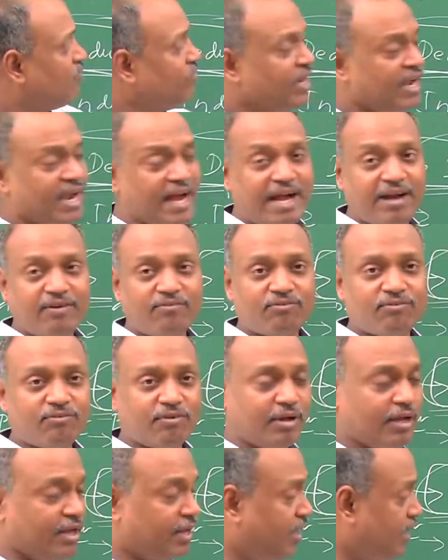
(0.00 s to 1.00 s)
we
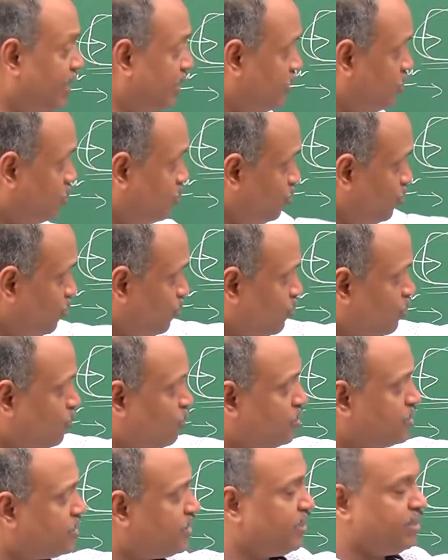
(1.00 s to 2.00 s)
have two
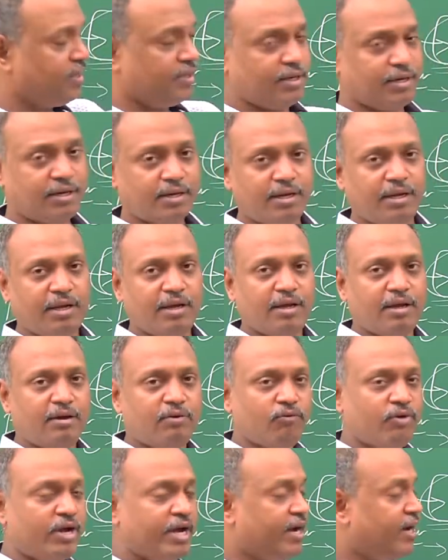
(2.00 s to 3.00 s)
rules here
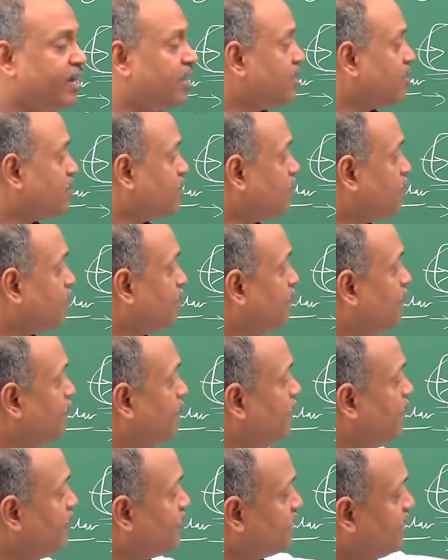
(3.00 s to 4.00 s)
where
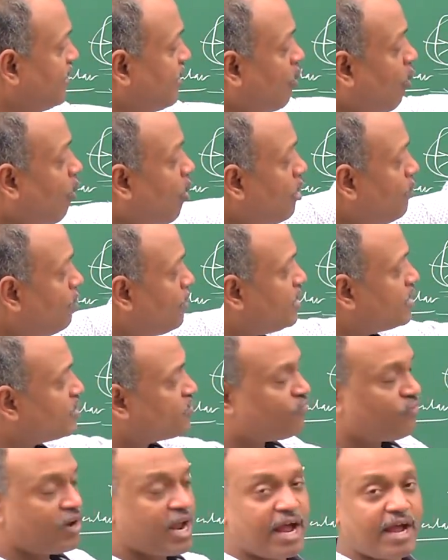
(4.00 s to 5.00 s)
we say all
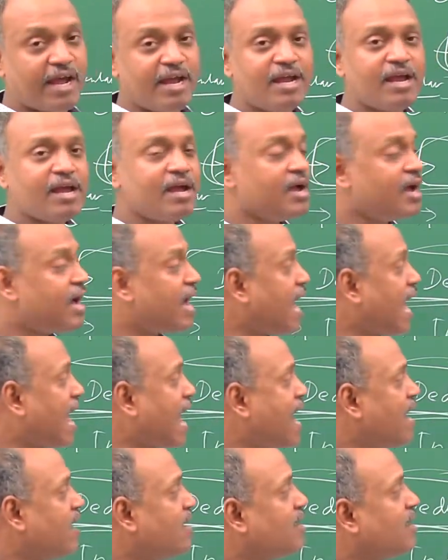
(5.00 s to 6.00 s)
birds fly
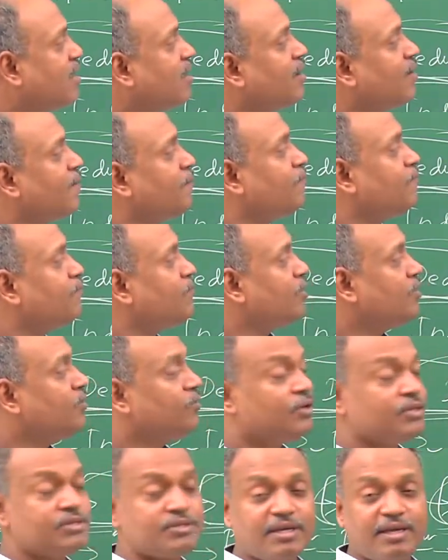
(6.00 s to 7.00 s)
and
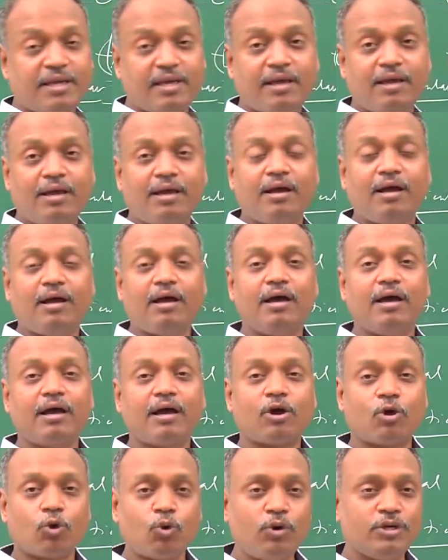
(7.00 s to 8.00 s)
we say
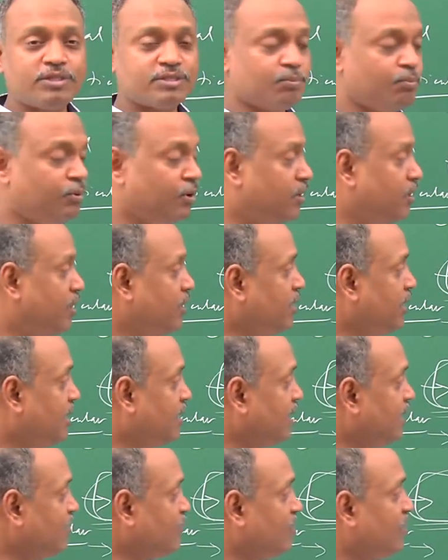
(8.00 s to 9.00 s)
crow is a bird,
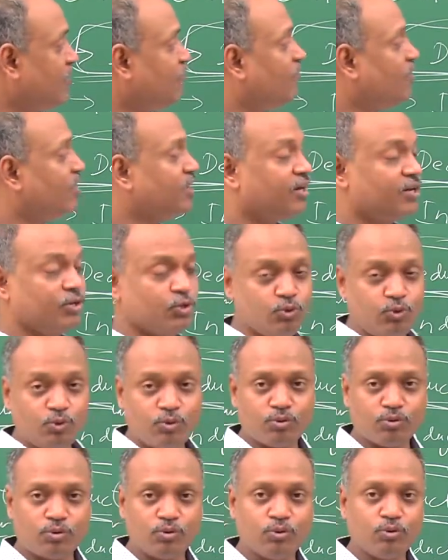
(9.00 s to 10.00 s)
and then we infer a
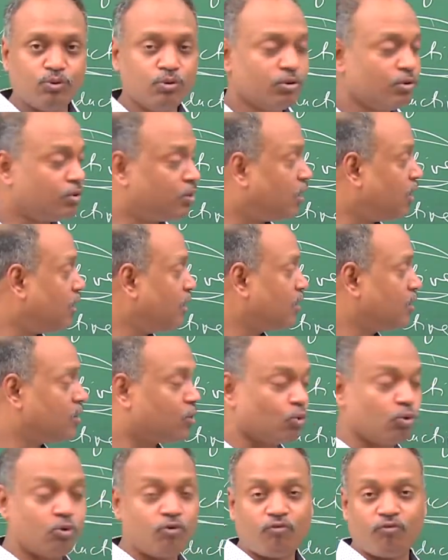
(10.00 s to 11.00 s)
new rule called
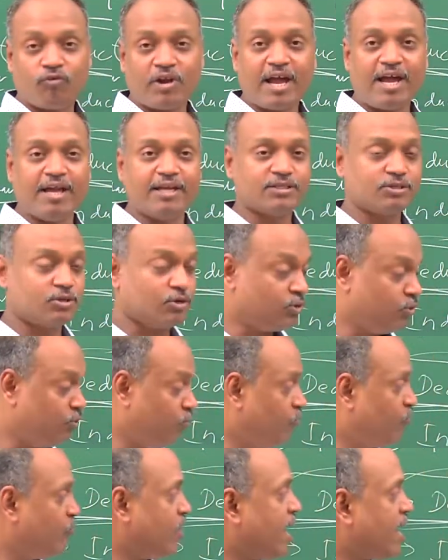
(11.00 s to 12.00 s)
crow flies, or a
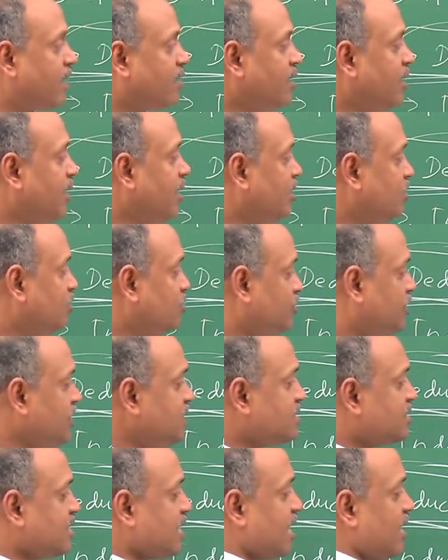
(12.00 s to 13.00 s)
new fact. So
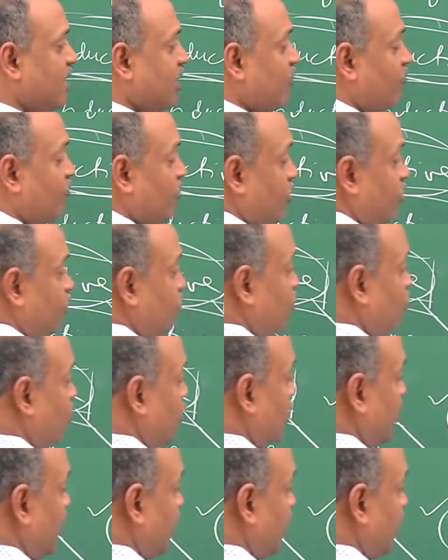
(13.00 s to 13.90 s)
this kind of a rule